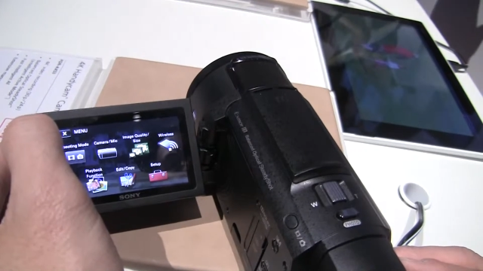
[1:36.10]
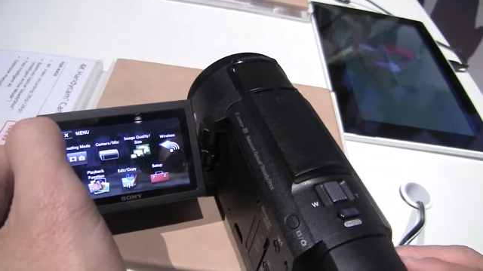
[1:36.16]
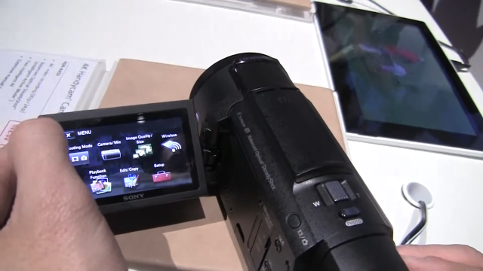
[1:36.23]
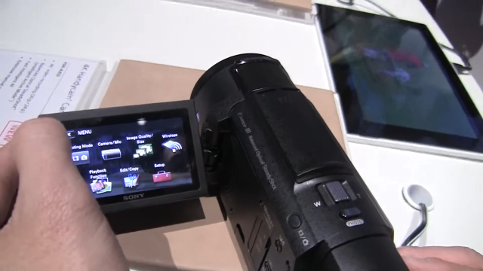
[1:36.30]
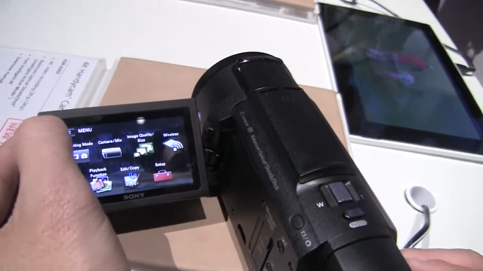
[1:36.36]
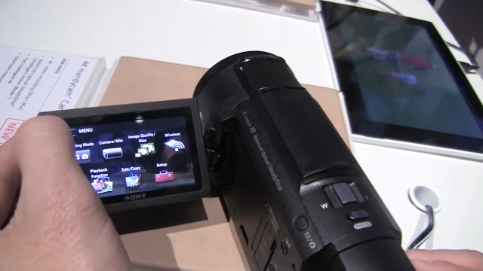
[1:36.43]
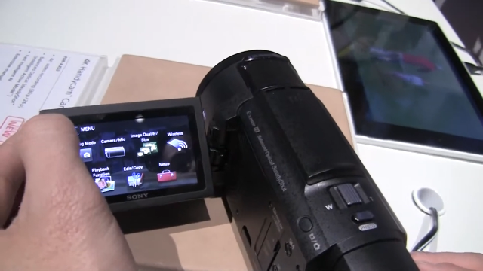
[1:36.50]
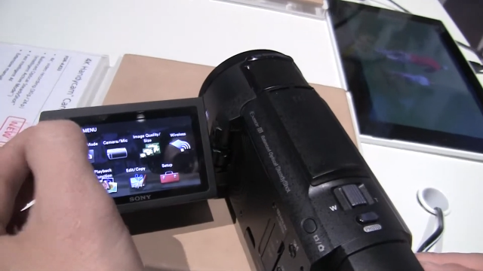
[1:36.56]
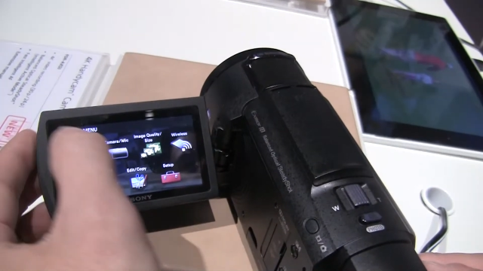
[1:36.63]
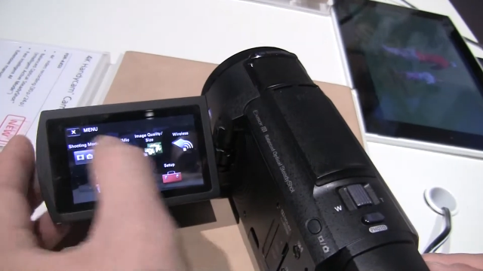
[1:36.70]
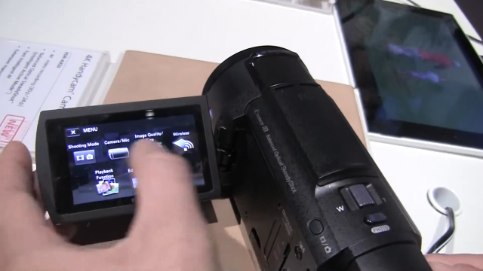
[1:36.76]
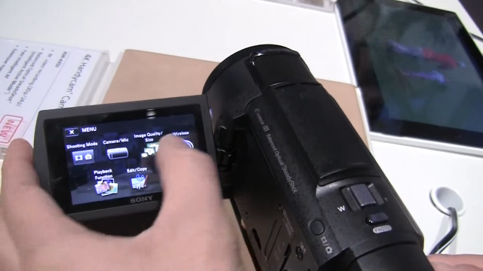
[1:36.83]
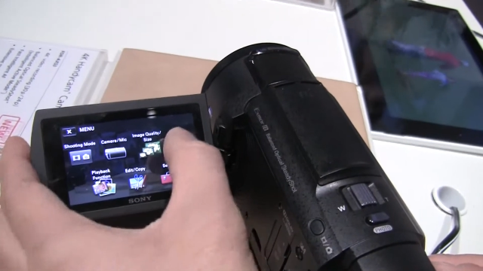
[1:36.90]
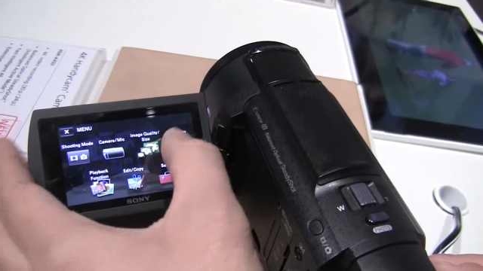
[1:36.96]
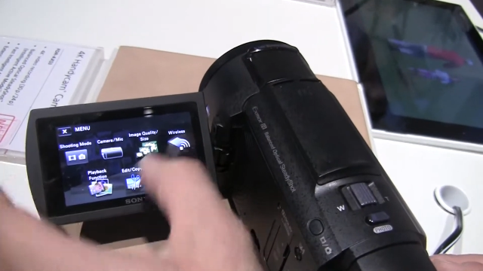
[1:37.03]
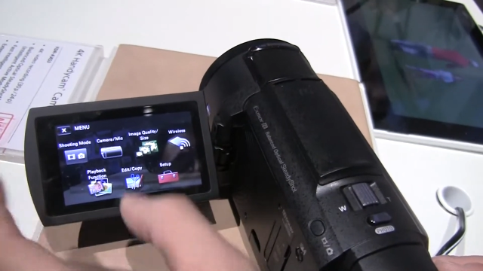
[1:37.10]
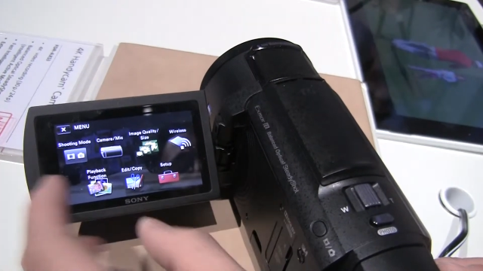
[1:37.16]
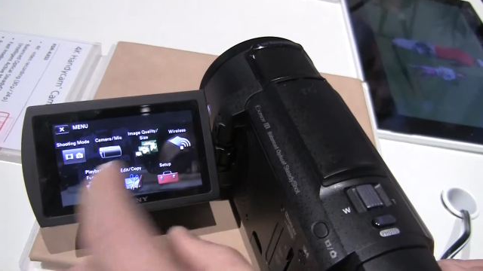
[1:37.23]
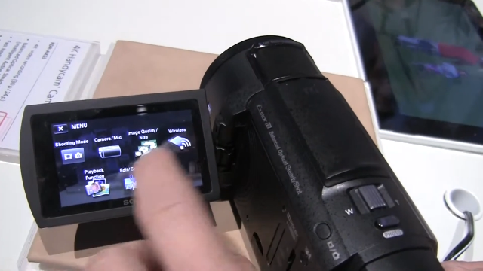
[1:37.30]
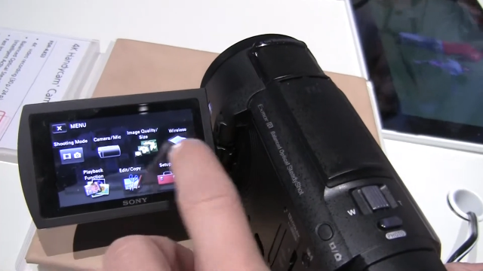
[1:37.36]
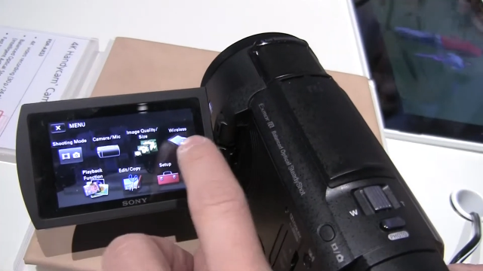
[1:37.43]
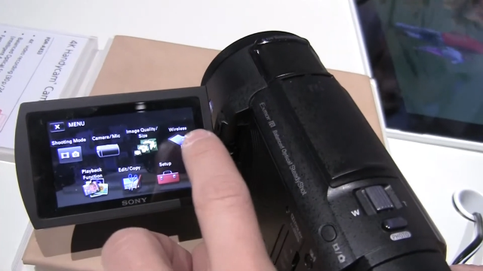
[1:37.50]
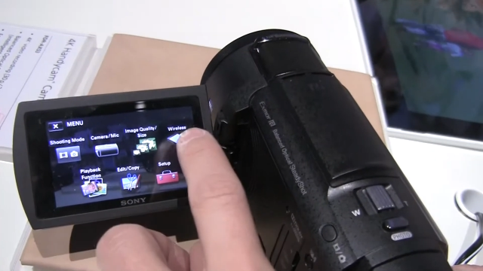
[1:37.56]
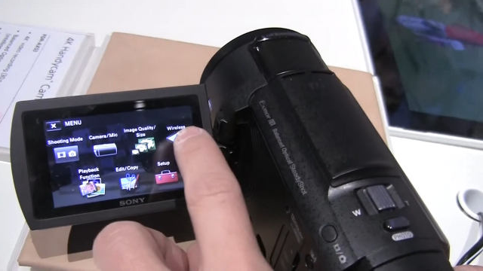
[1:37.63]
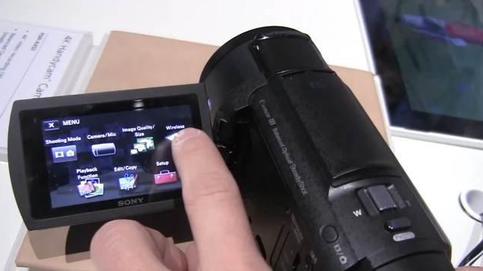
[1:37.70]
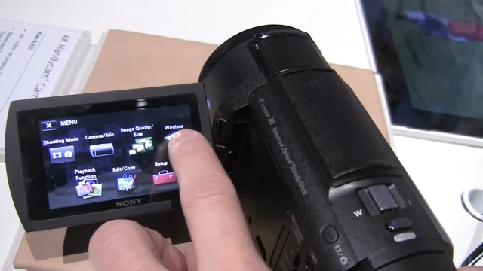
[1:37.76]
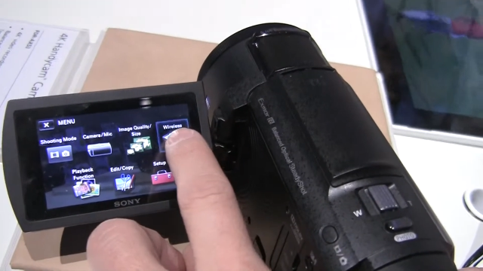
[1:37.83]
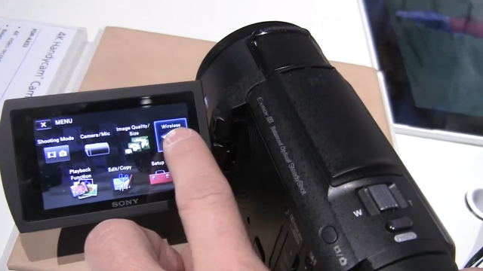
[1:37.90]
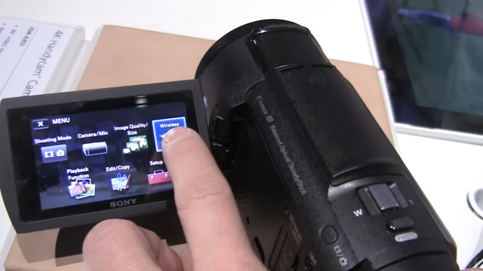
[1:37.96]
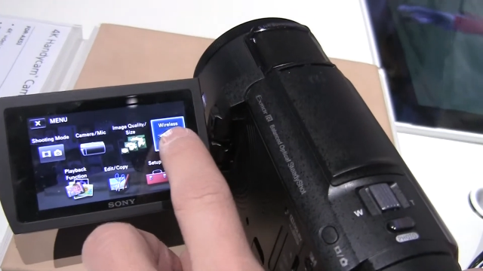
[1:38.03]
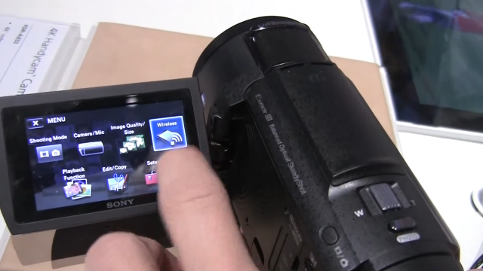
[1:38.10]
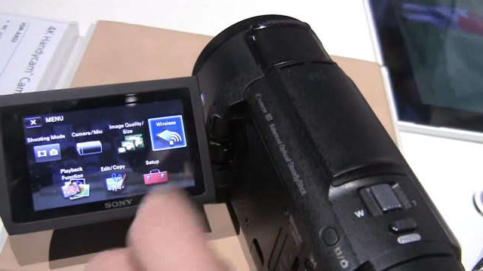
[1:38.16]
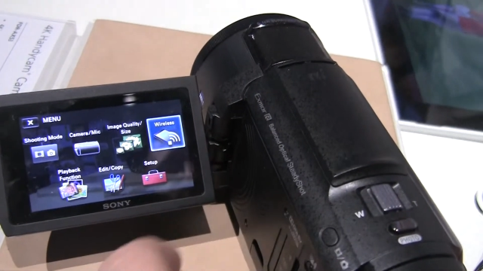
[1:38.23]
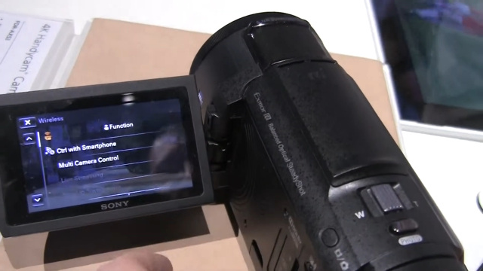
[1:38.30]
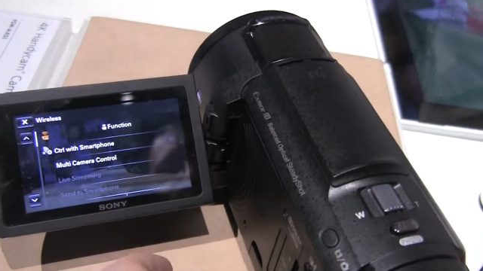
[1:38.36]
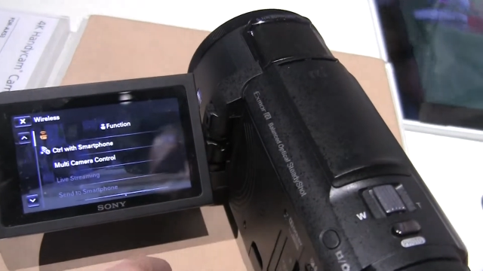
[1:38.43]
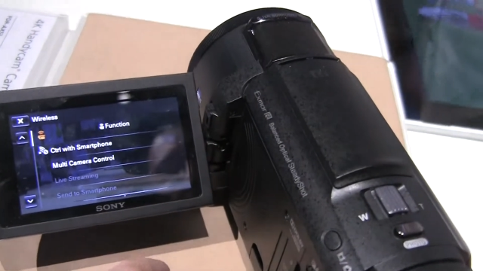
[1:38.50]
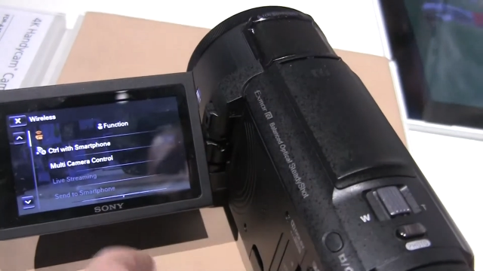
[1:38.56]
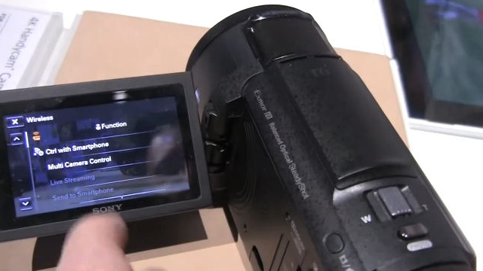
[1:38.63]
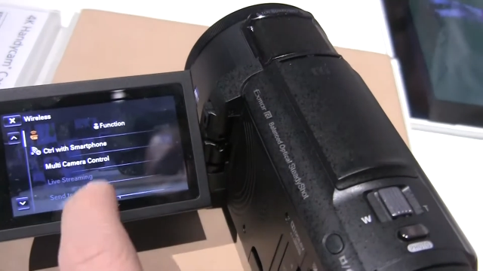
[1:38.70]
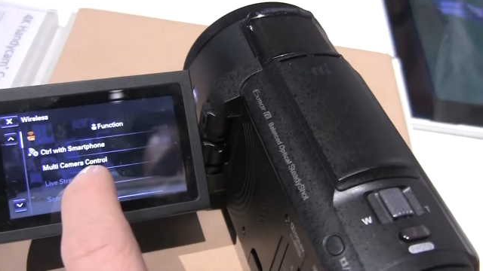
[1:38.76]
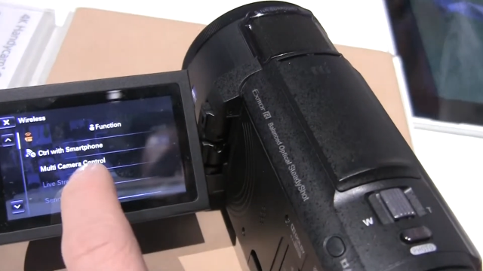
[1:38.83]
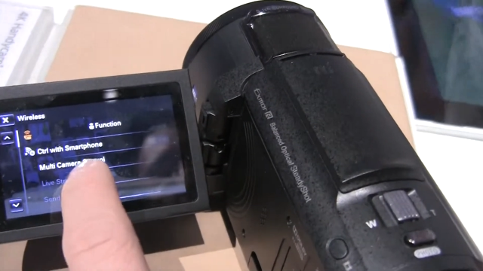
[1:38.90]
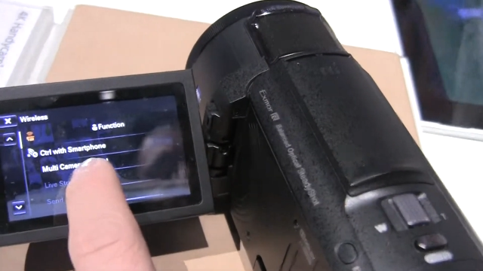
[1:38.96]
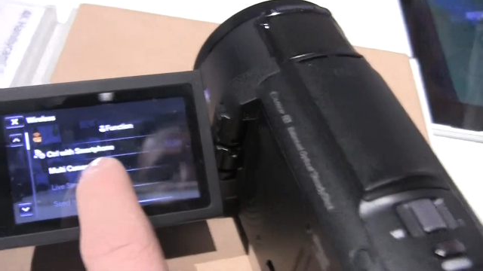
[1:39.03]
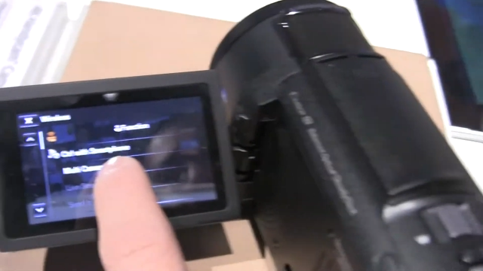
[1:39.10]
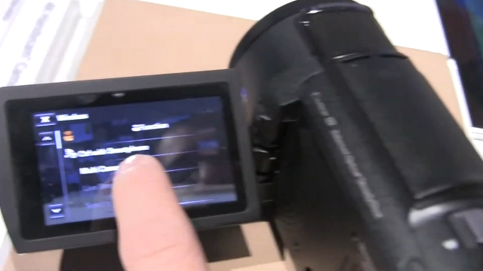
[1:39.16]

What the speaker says: No face is visible, so there are no lips to read.